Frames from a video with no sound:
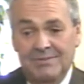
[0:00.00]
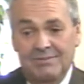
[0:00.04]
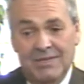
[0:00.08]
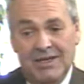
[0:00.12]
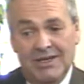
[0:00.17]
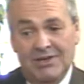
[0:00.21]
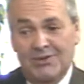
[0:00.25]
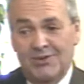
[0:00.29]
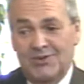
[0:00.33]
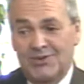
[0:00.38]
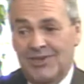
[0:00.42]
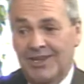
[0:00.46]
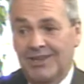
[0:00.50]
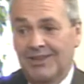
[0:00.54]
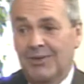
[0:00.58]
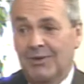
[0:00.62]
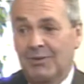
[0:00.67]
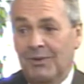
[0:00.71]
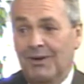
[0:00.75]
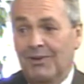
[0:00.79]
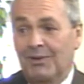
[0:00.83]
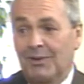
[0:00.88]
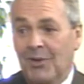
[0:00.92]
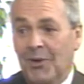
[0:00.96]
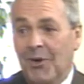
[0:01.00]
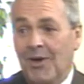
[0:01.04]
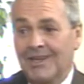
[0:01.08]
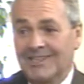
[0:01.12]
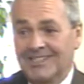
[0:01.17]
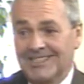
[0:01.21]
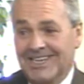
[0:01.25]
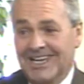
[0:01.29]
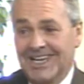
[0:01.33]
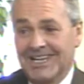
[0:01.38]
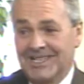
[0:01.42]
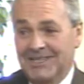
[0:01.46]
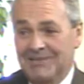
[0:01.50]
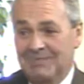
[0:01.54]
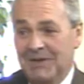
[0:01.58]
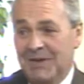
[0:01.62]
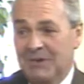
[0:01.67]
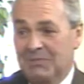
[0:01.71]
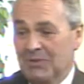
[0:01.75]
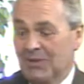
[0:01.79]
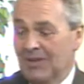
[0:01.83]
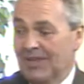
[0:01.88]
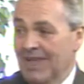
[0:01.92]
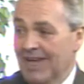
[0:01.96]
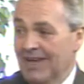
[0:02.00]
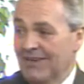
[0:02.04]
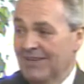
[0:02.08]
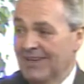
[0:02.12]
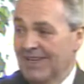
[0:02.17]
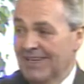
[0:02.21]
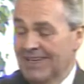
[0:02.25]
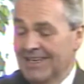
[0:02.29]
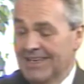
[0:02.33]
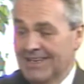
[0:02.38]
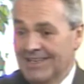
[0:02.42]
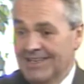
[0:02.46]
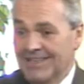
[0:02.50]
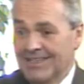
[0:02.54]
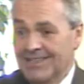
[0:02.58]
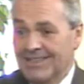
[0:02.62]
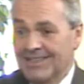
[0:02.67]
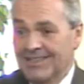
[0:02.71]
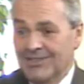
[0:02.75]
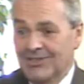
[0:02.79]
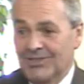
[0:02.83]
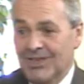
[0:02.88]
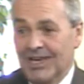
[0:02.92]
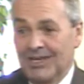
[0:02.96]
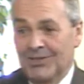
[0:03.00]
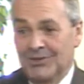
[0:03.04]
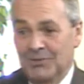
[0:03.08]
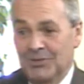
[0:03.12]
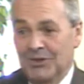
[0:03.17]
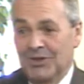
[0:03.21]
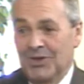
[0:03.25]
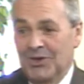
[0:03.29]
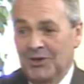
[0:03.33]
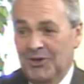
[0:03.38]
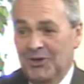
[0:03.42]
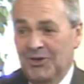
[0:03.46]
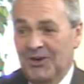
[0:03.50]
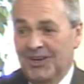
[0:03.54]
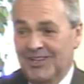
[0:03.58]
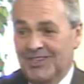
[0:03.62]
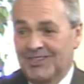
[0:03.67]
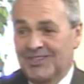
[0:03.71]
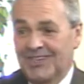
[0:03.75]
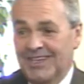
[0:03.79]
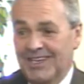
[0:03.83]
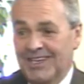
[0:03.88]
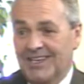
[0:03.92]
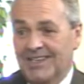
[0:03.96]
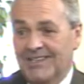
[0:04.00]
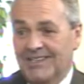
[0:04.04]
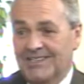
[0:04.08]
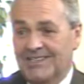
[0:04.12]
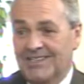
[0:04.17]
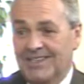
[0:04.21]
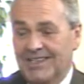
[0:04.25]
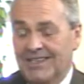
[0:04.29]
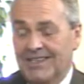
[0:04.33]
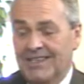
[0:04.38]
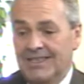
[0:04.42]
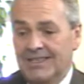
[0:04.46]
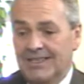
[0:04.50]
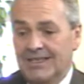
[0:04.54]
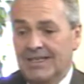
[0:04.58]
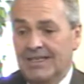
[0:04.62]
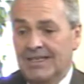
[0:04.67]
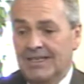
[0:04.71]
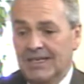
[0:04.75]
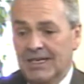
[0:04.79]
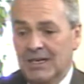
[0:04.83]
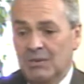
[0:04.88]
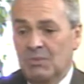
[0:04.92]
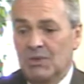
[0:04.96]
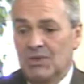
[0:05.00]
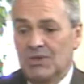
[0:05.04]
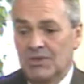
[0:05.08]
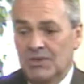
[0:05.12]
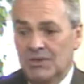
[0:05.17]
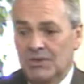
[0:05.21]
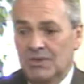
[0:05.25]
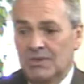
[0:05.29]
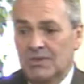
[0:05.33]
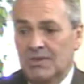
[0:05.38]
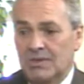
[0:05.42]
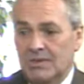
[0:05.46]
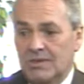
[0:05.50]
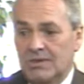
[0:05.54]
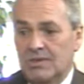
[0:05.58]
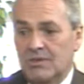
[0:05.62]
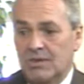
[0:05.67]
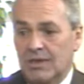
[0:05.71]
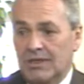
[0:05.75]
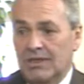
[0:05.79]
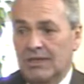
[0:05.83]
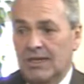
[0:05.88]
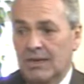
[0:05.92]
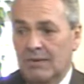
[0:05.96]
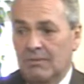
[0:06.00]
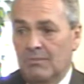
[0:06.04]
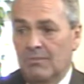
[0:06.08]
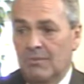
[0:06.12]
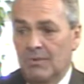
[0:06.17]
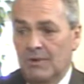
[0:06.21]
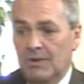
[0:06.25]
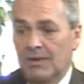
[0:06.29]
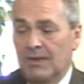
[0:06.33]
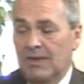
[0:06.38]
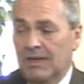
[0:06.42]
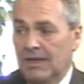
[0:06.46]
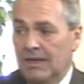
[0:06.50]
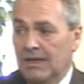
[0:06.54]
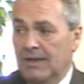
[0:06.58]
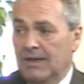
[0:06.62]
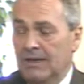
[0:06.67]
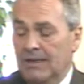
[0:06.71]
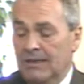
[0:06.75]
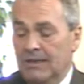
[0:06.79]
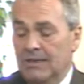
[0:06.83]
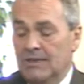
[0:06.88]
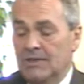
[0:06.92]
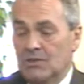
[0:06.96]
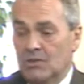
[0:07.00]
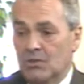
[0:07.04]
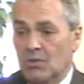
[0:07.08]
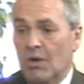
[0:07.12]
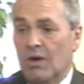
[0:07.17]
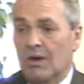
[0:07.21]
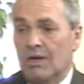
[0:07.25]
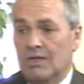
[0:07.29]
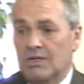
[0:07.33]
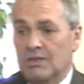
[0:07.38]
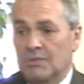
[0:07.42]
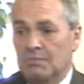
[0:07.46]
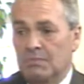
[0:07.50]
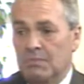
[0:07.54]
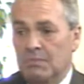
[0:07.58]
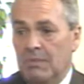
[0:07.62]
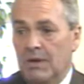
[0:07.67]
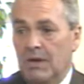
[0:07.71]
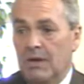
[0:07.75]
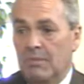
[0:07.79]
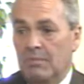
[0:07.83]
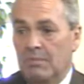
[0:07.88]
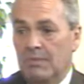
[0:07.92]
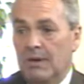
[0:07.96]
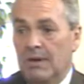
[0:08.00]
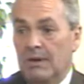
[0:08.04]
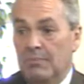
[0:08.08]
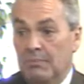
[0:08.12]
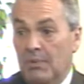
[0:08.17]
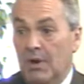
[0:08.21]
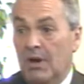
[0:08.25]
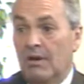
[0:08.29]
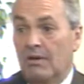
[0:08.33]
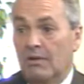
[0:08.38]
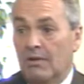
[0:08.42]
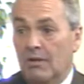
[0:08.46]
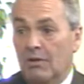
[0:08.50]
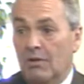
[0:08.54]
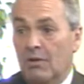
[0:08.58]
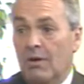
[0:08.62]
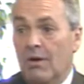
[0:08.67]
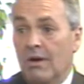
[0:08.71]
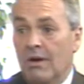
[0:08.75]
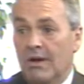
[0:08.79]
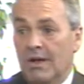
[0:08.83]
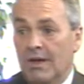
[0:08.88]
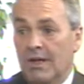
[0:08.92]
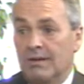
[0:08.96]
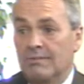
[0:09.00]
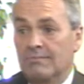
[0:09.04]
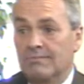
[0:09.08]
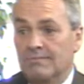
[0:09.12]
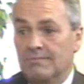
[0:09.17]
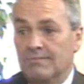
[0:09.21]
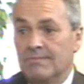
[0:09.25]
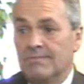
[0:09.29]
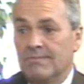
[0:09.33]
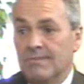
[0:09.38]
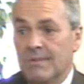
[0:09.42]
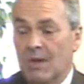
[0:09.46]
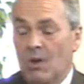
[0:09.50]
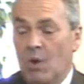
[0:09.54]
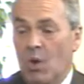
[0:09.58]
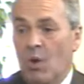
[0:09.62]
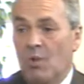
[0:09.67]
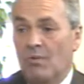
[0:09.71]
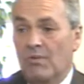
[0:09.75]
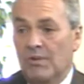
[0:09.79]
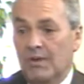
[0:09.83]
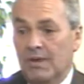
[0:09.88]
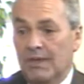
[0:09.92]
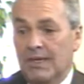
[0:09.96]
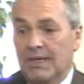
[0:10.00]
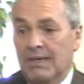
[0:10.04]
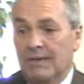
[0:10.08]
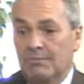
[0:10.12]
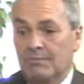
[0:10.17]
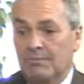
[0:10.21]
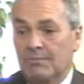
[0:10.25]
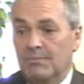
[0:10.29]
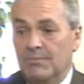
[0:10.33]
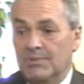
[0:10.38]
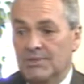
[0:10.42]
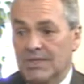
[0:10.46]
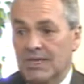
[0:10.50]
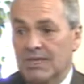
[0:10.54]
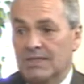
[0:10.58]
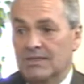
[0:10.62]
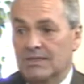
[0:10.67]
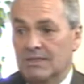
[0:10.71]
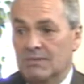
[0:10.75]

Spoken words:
I understand there are laws against people having sex with underage kids, and we should treat them with the strongest part of the law and hopefully send